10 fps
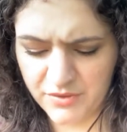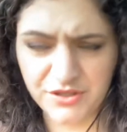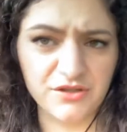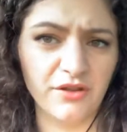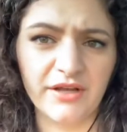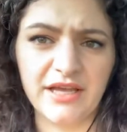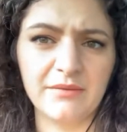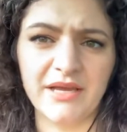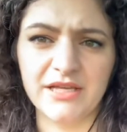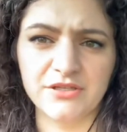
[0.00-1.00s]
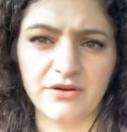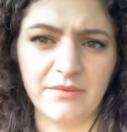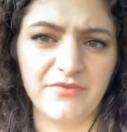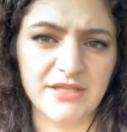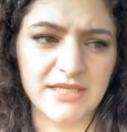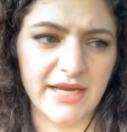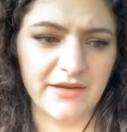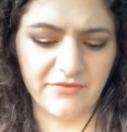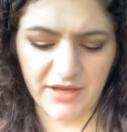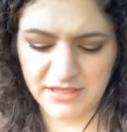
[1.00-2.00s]
looking at my Instagram feed today to
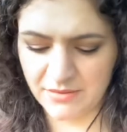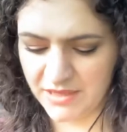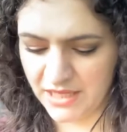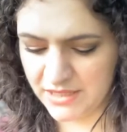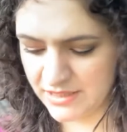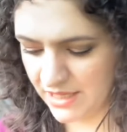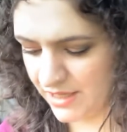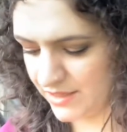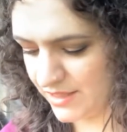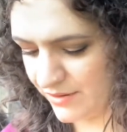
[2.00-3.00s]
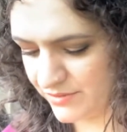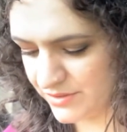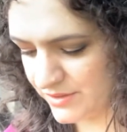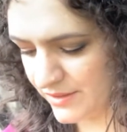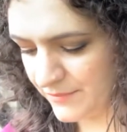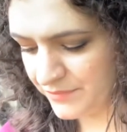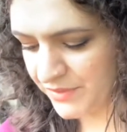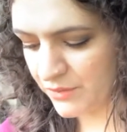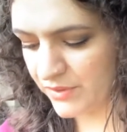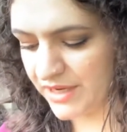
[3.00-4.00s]
find some of these, and I was
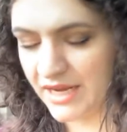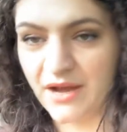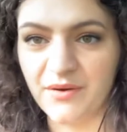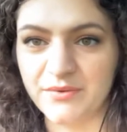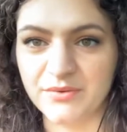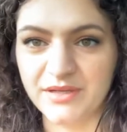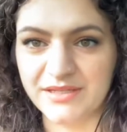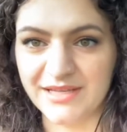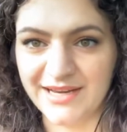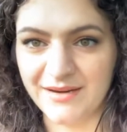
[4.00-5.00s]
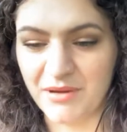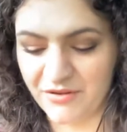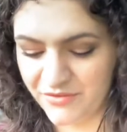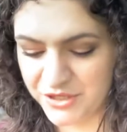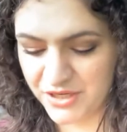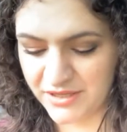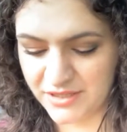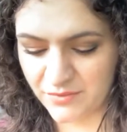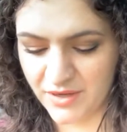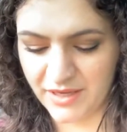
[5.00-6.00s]
reading how I was really excited about finishing
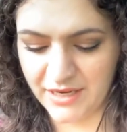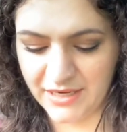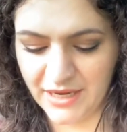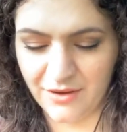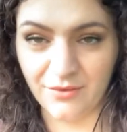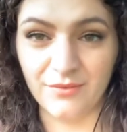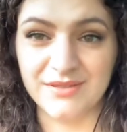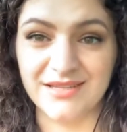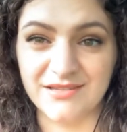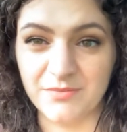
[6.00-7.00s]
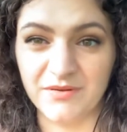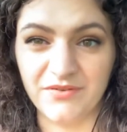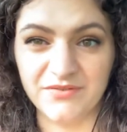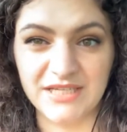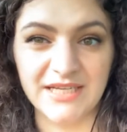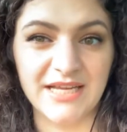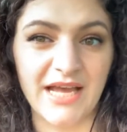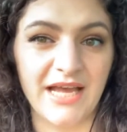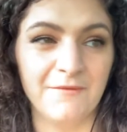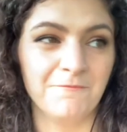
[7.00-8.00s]
this one, and how it was the Spin 15 a
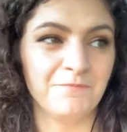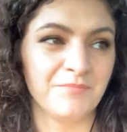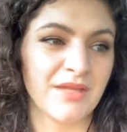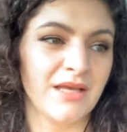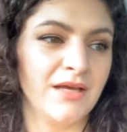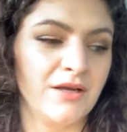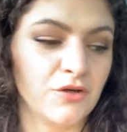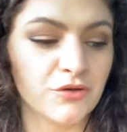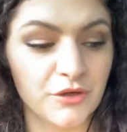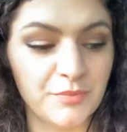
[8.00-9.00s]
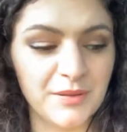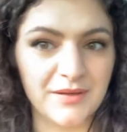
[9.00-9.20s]
day group